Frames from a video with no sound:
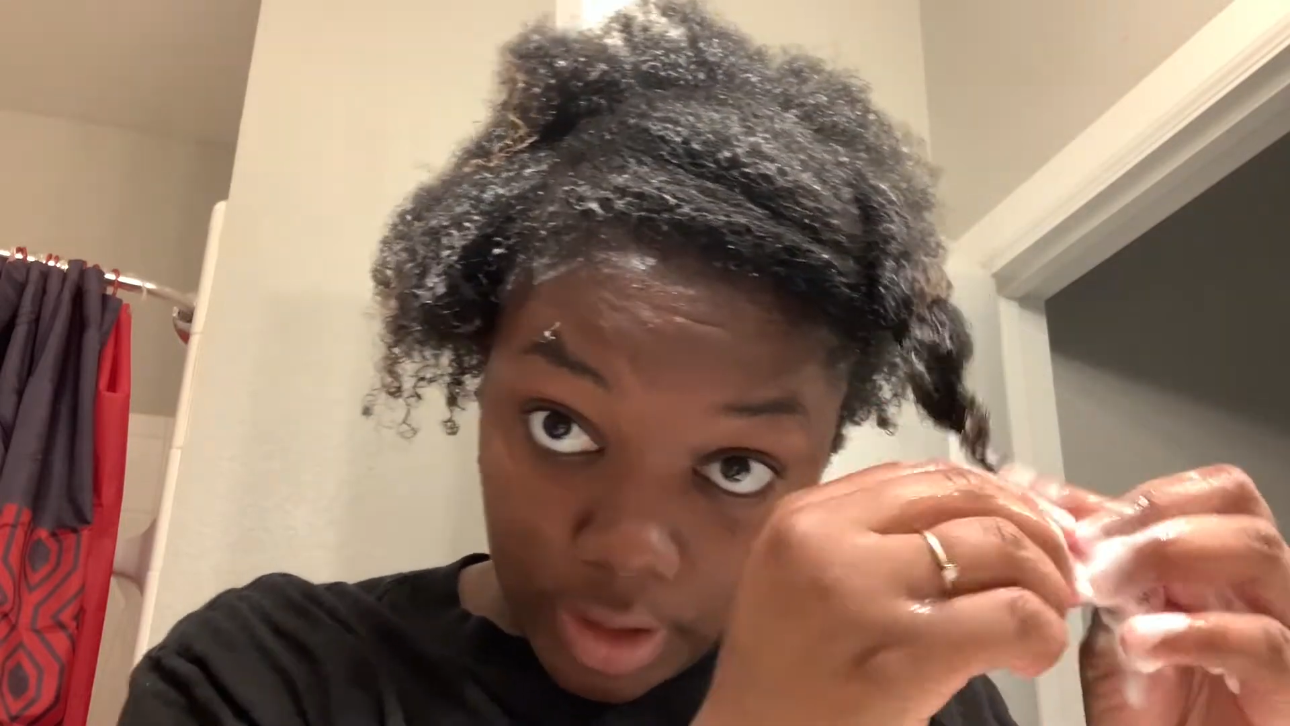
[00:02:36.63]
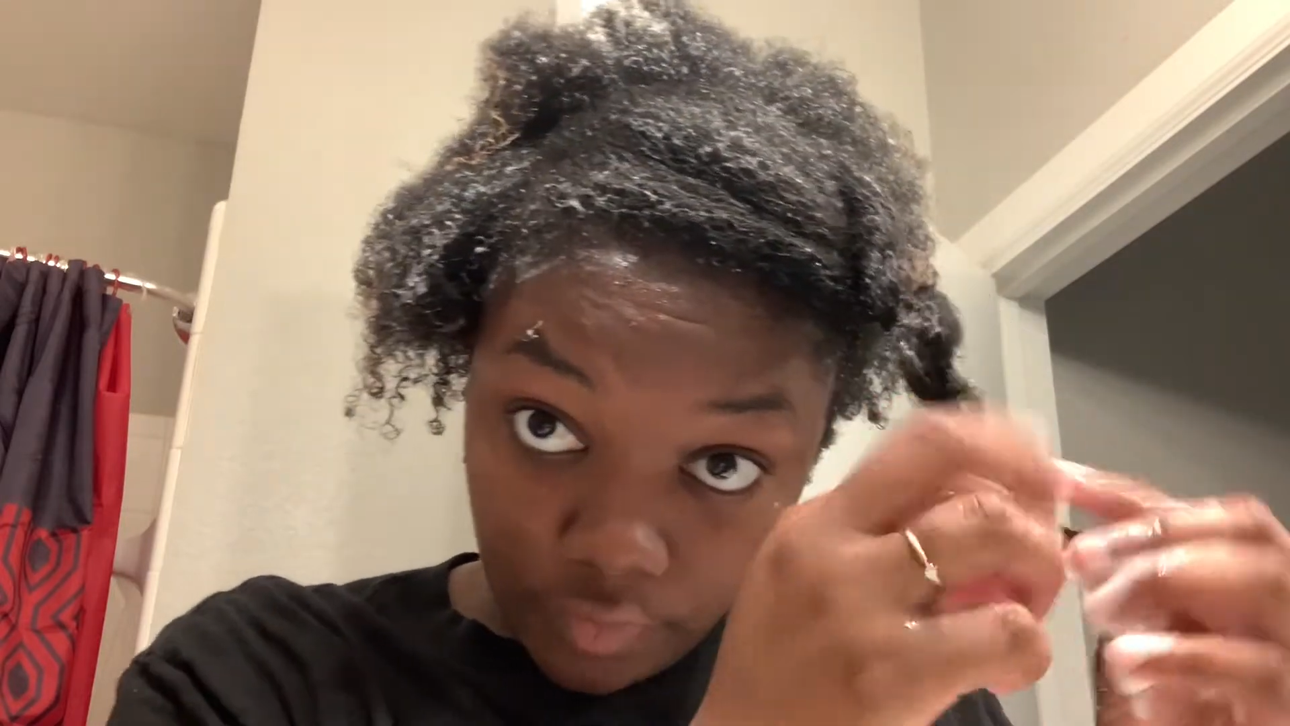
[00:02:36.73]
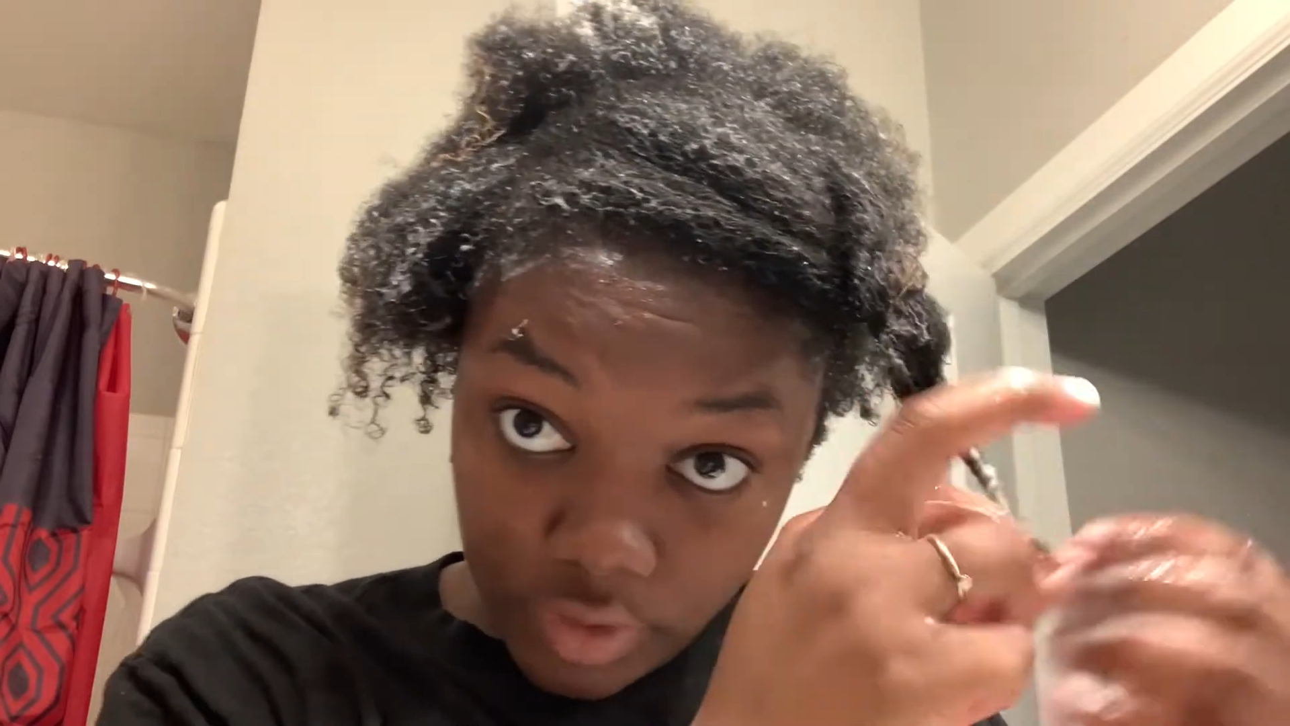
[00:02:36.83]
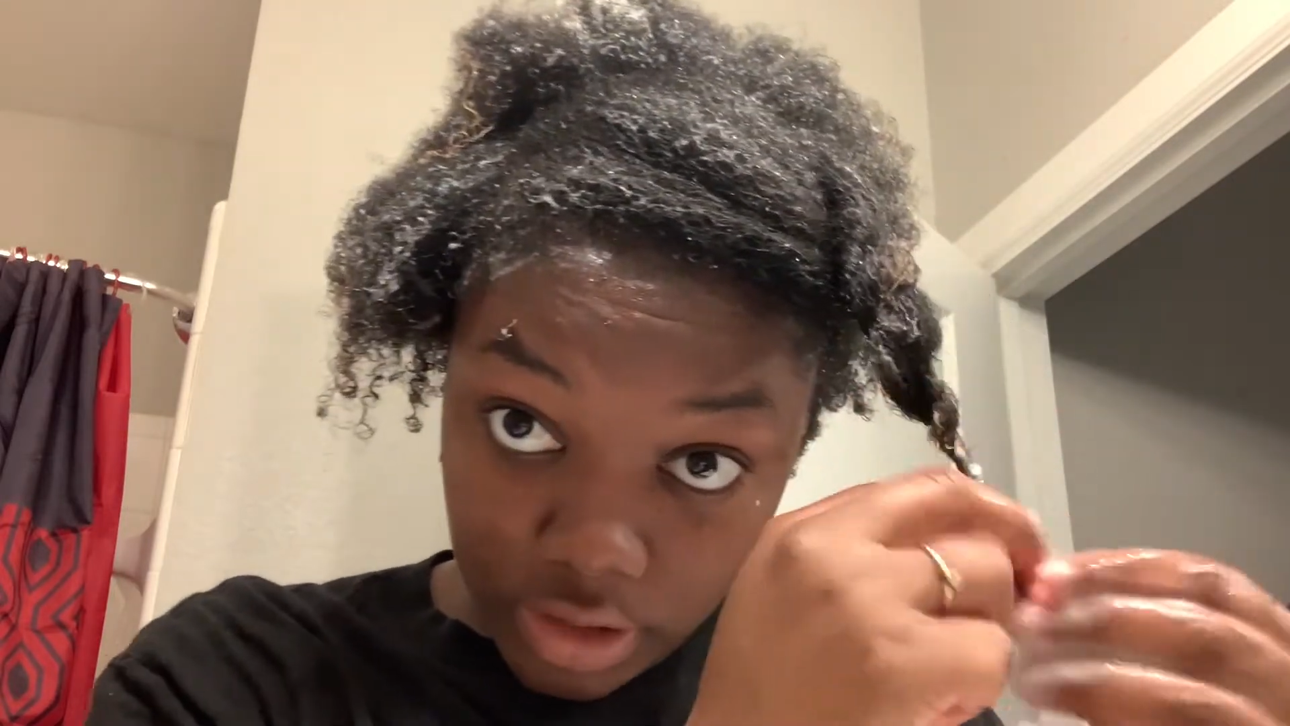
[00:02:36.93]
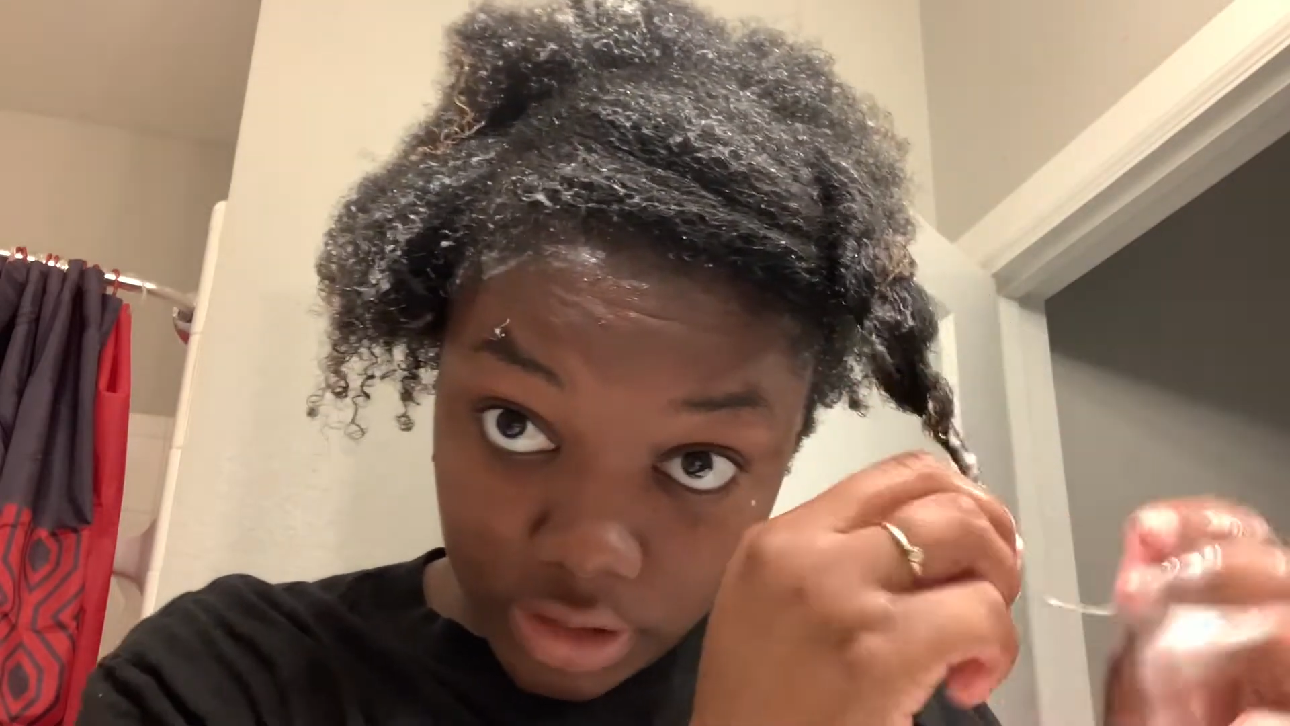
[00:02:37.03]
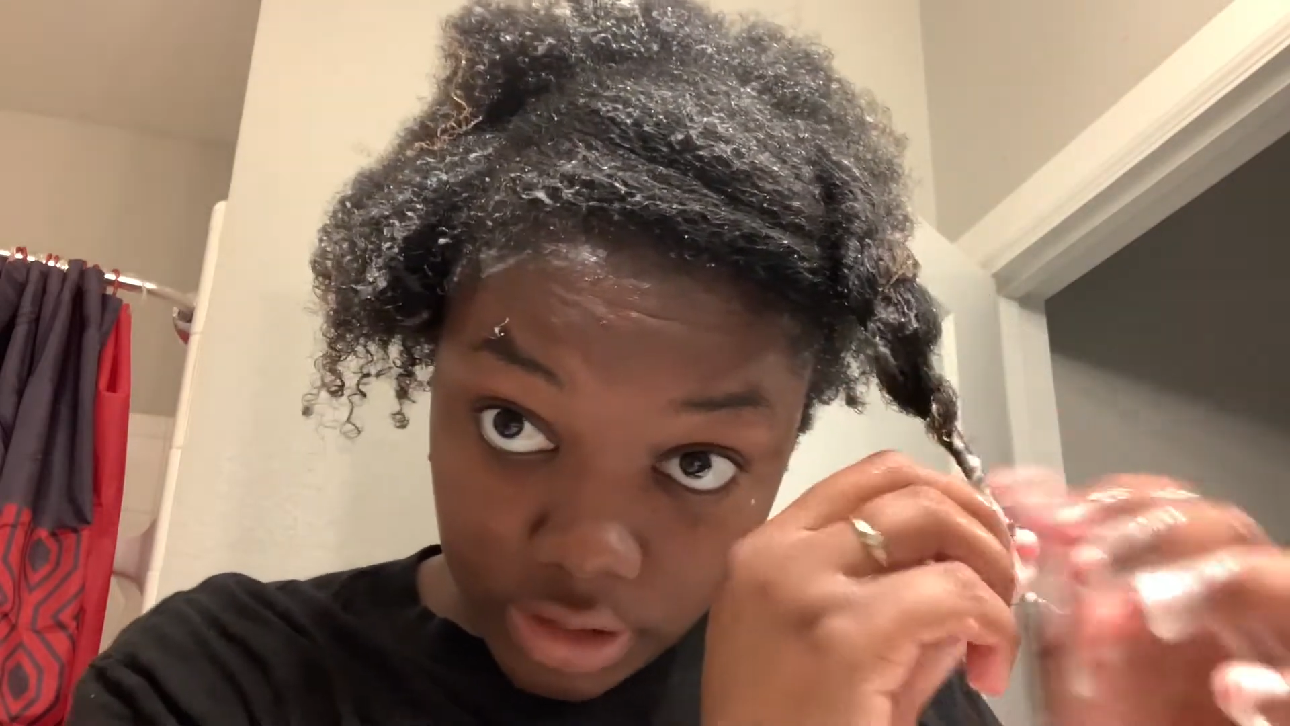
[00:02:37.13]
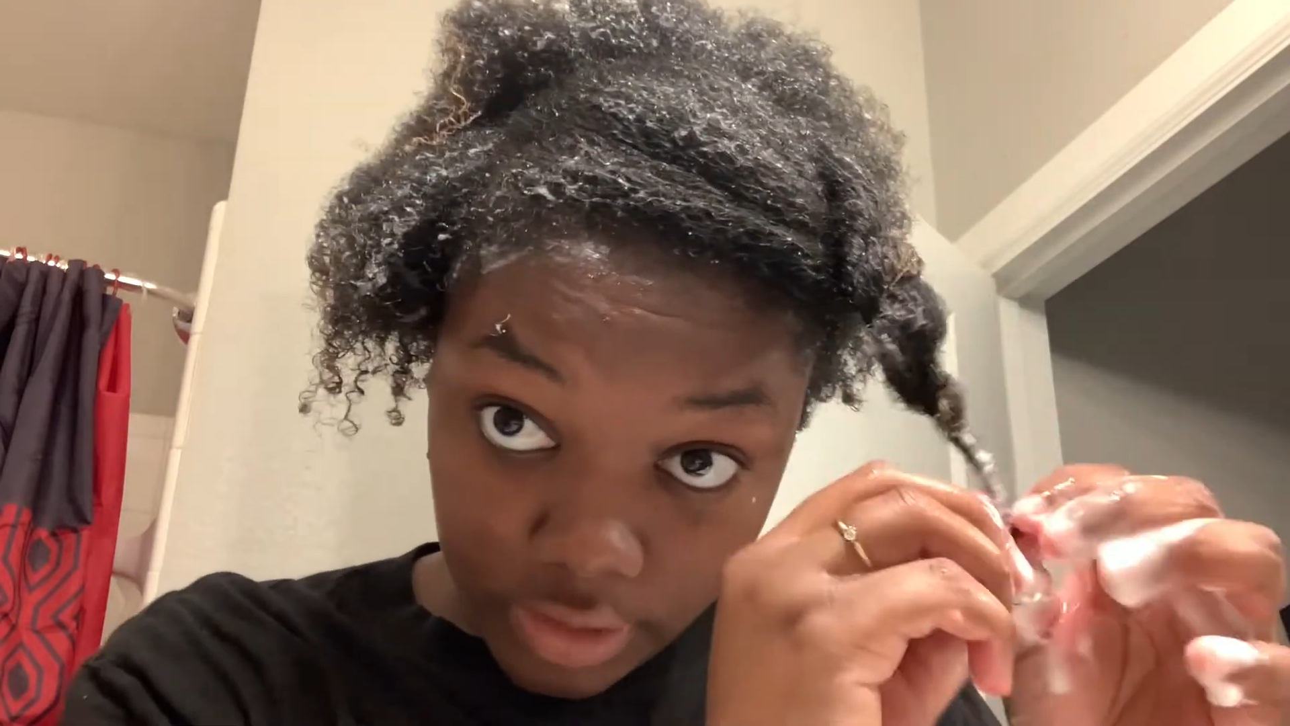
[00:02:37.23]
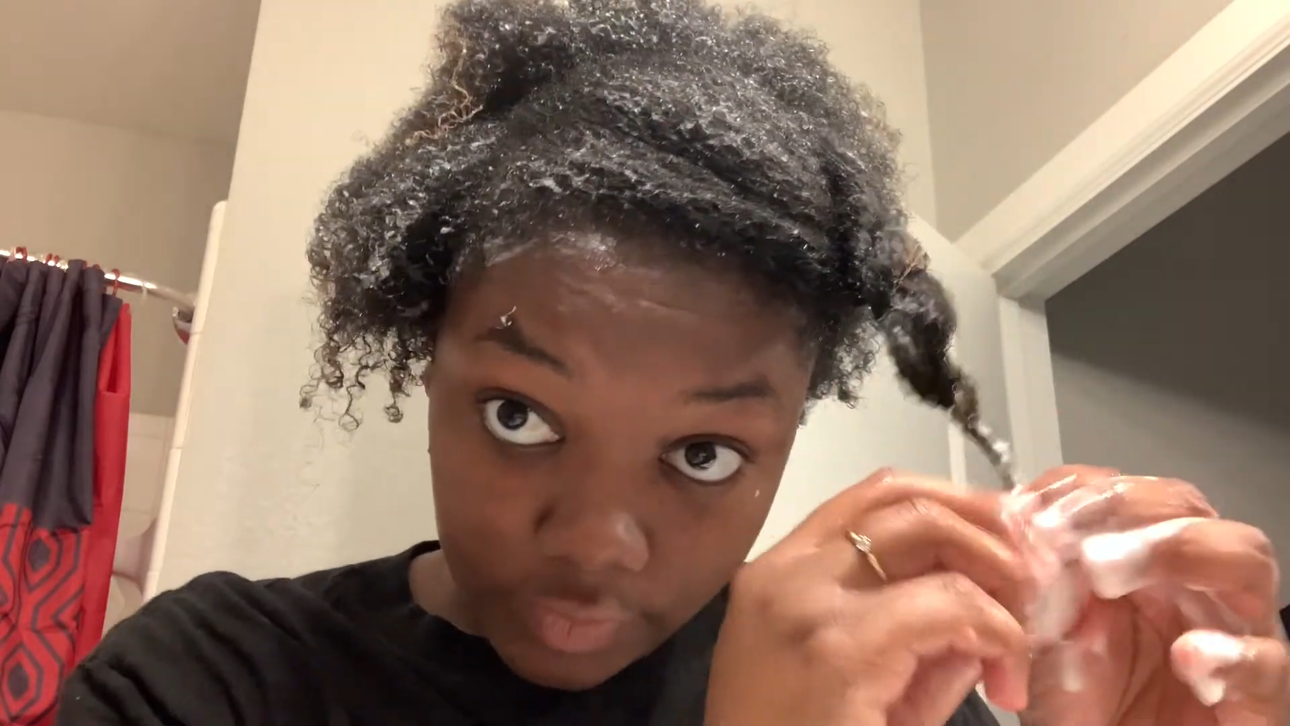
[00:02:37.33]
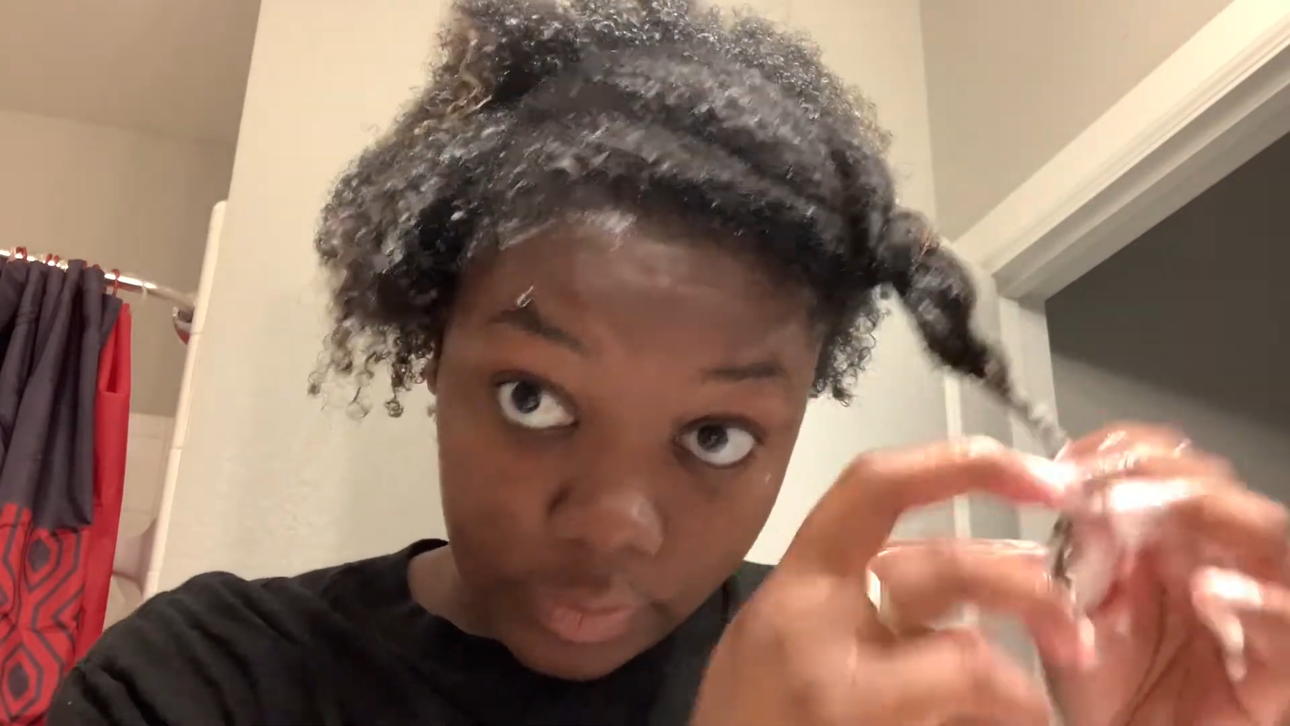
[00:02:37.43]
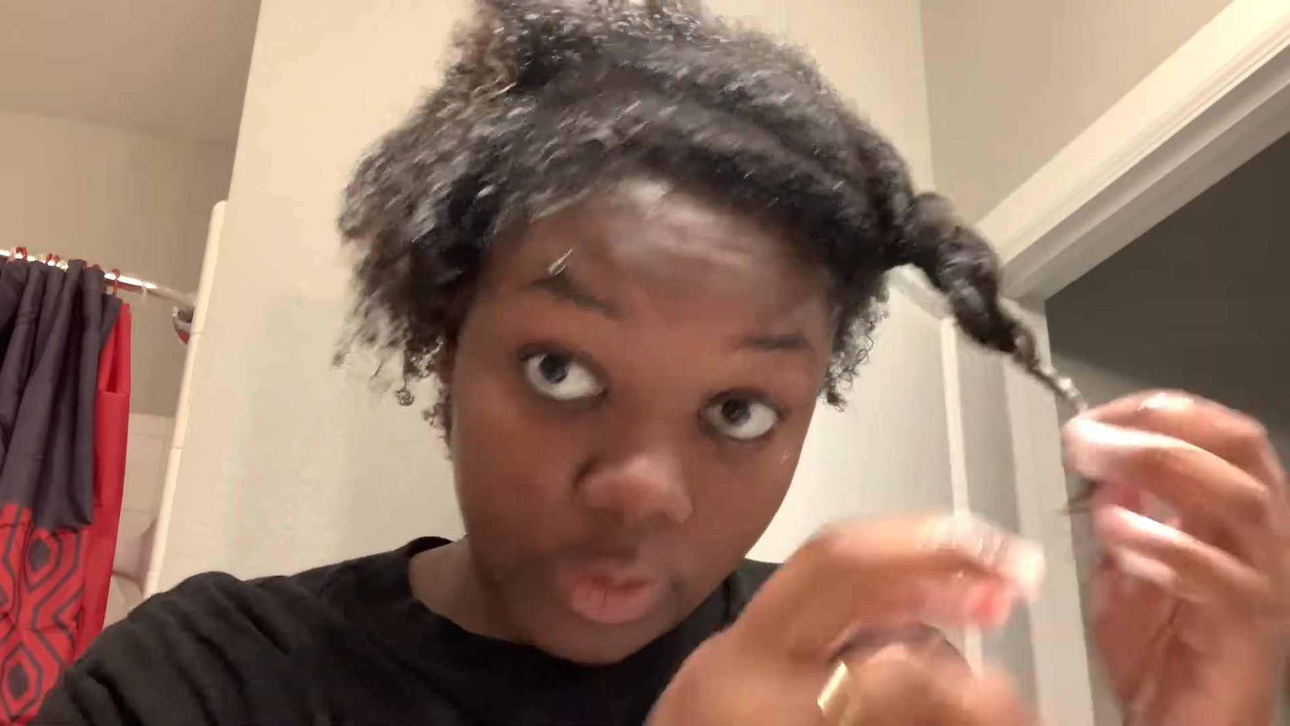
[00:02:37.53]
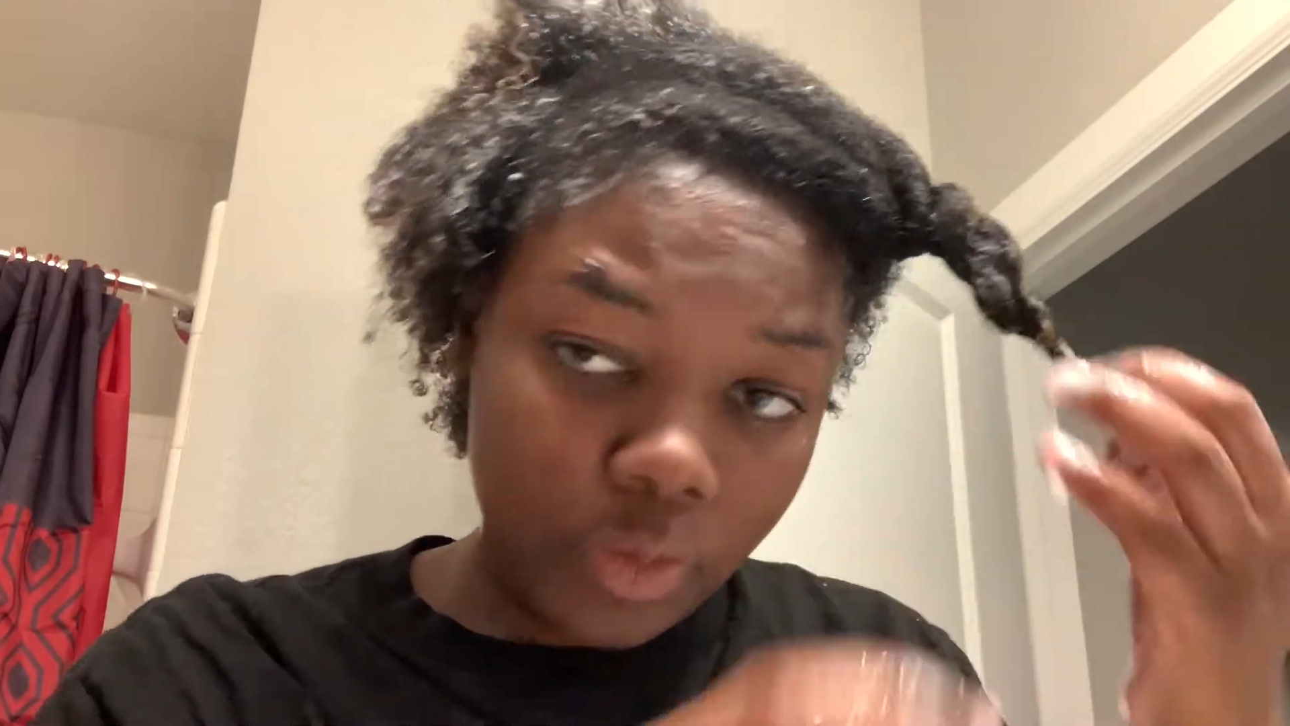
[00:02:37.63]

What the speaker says: I'm gonna get done